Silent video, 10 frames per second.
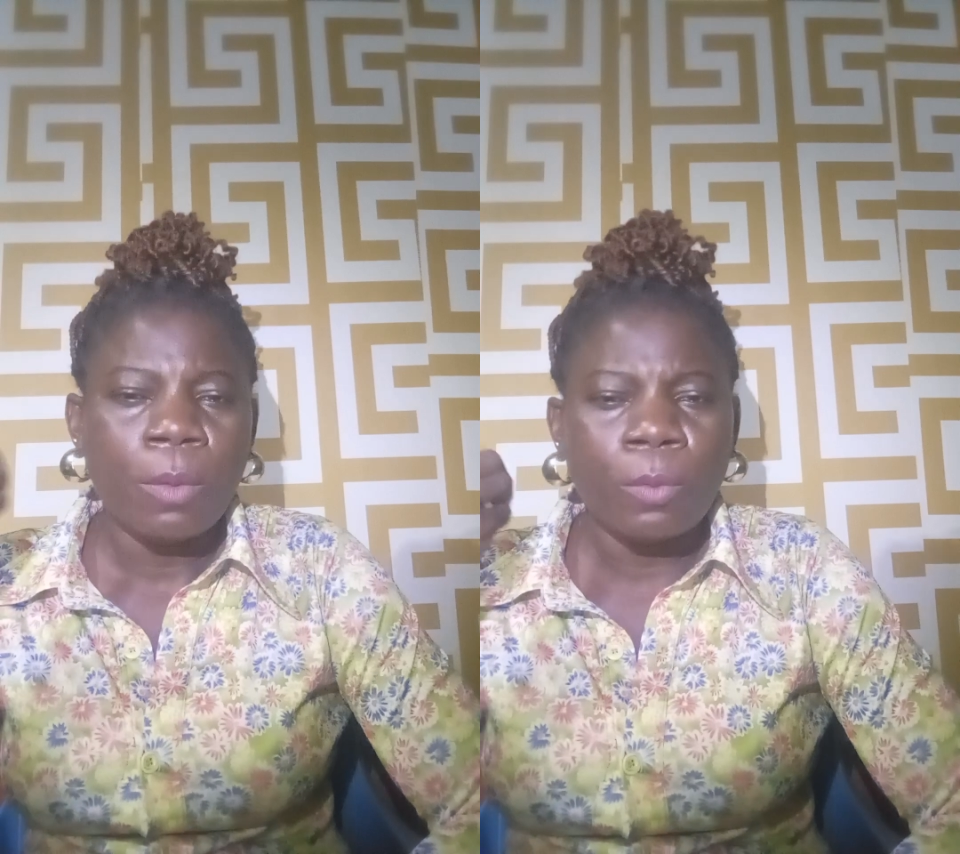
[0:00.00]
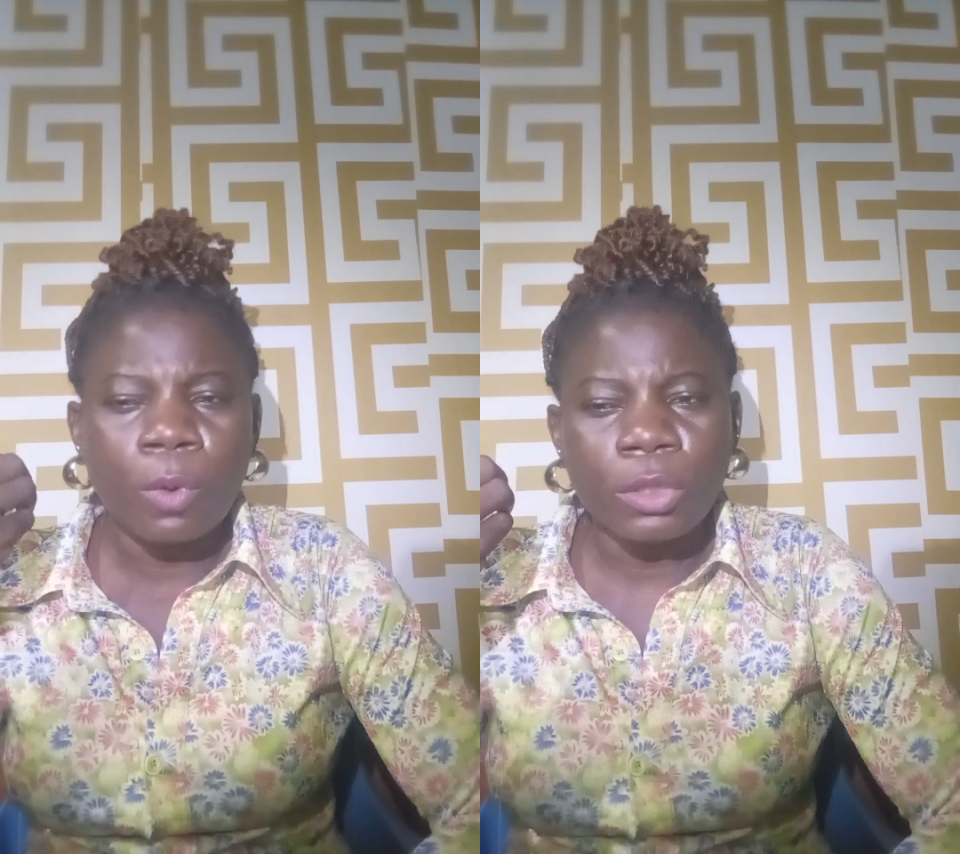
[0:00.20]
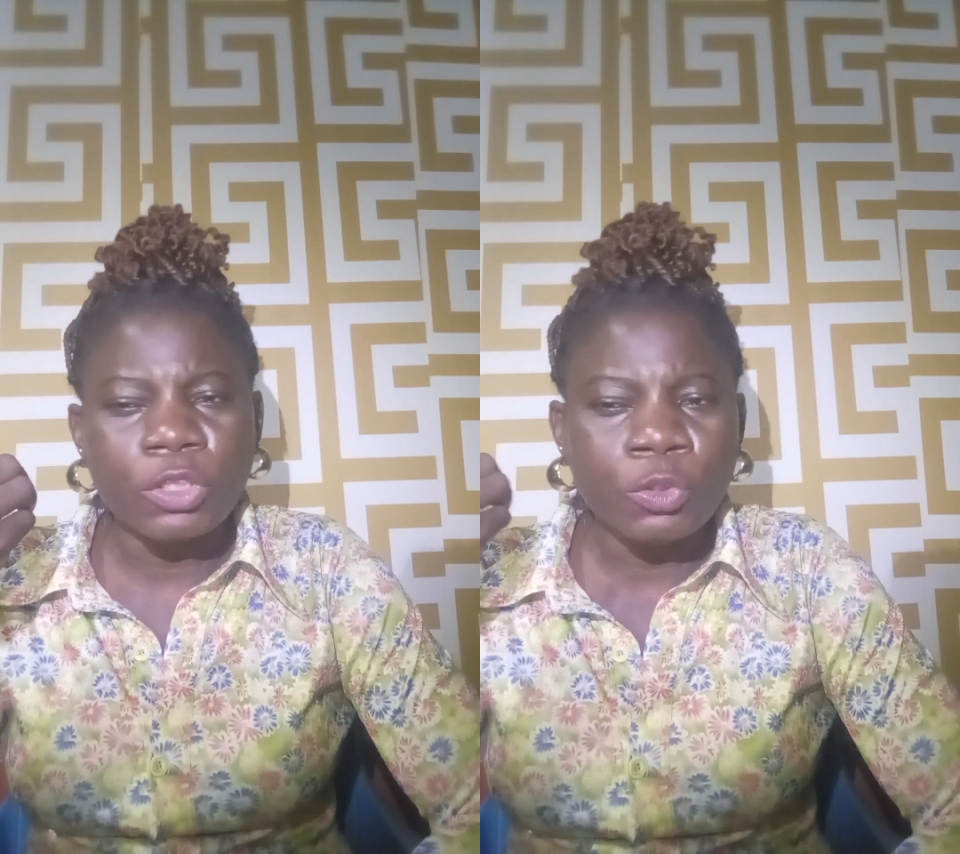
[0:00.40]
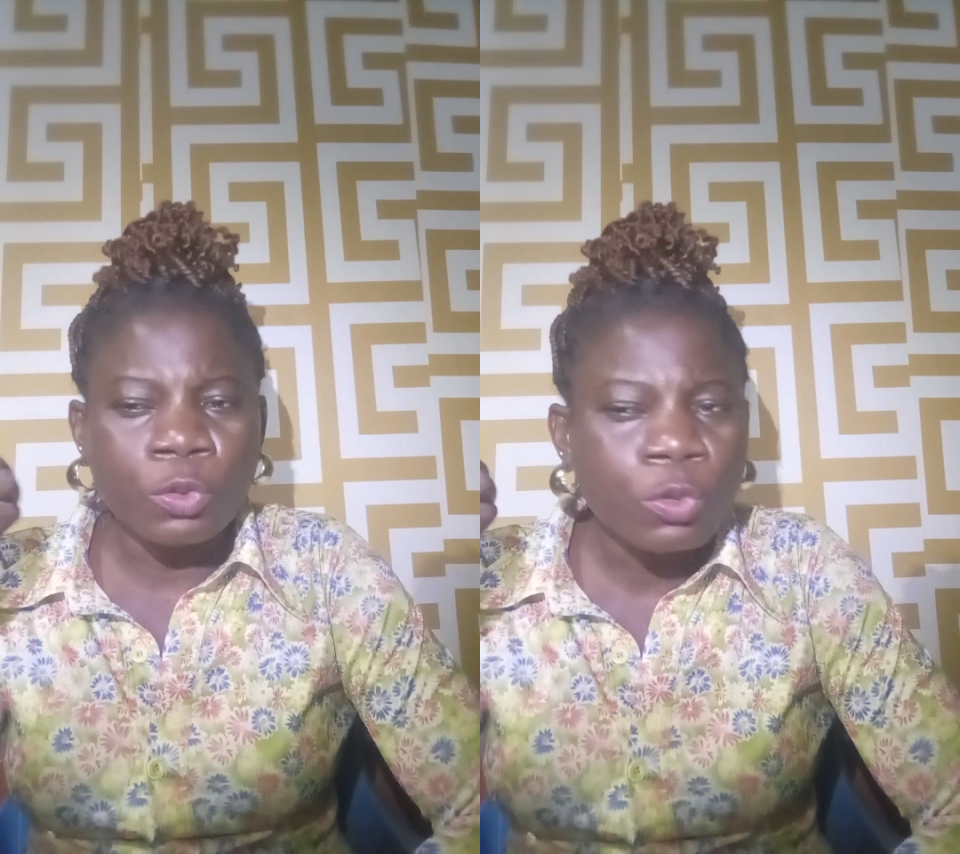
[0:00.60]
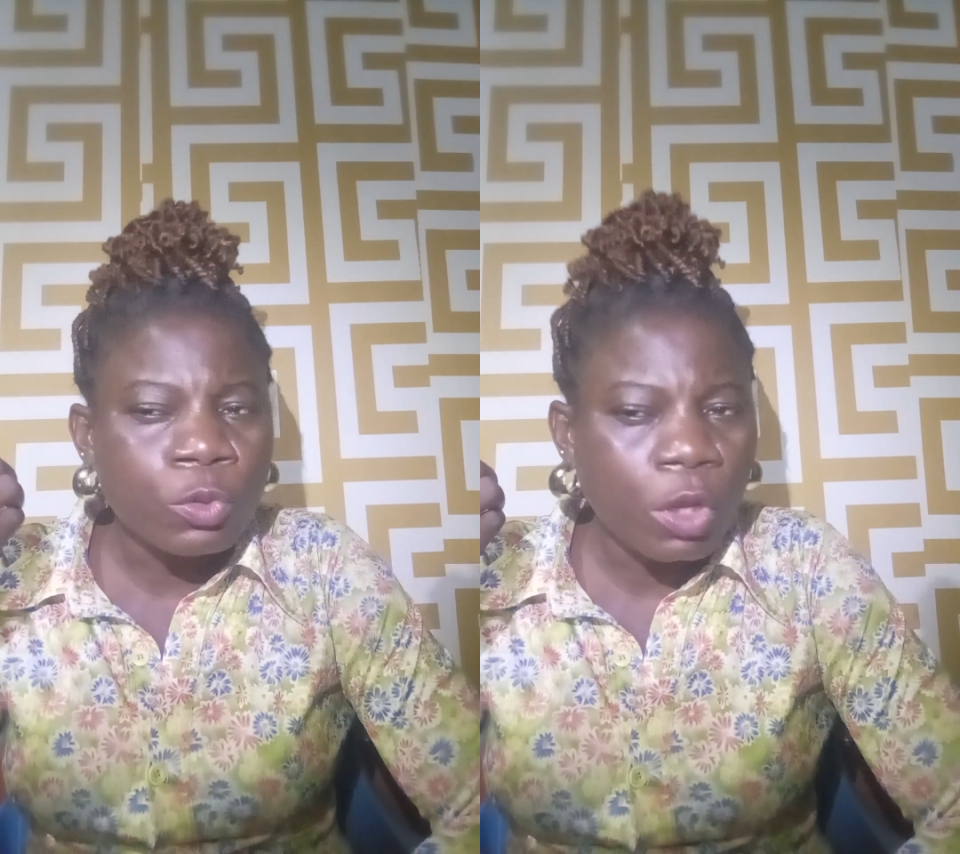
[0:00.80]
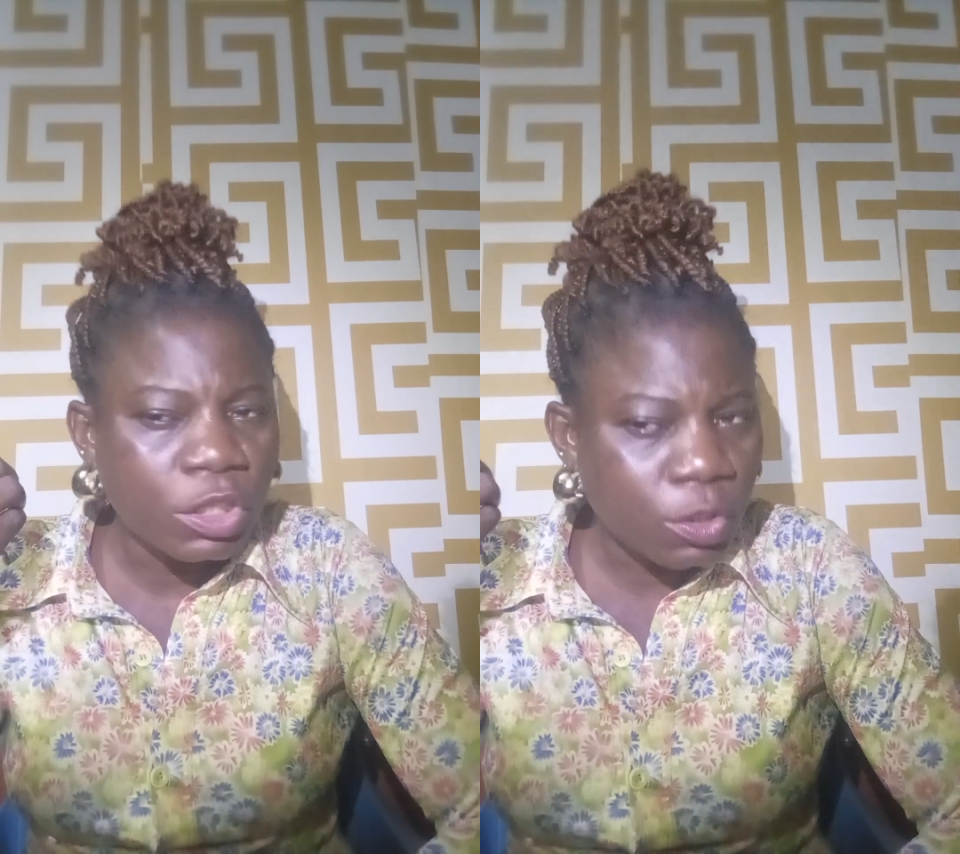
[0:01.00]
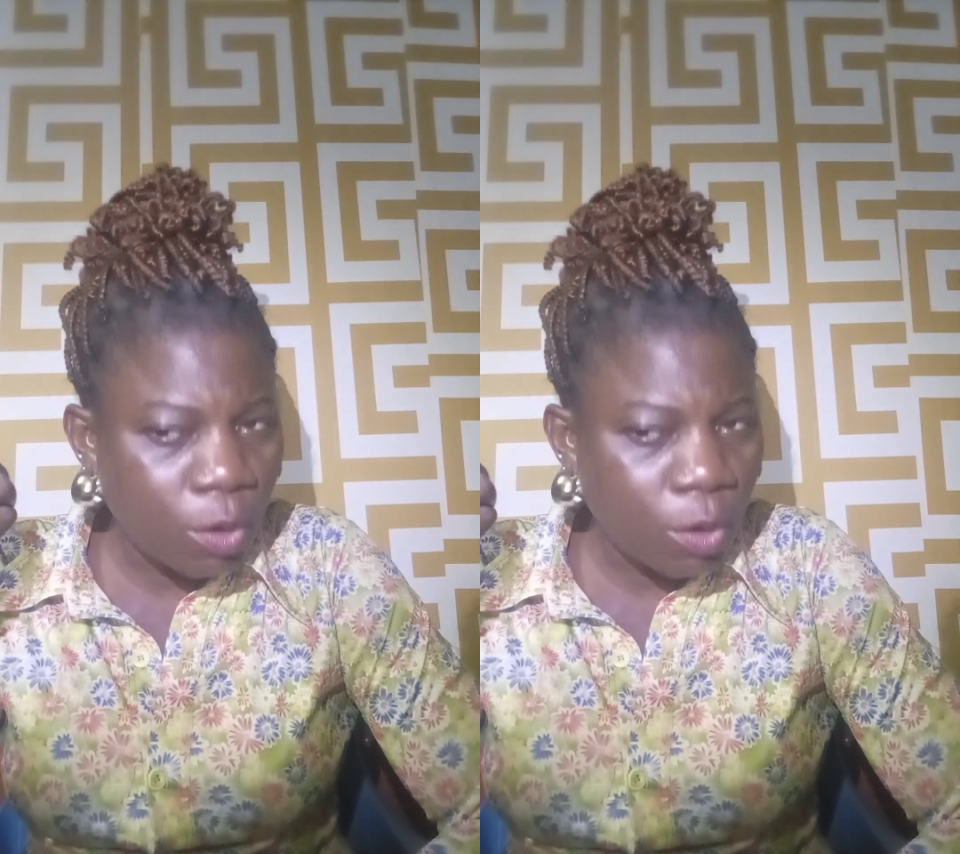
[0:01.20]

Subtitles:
but you do not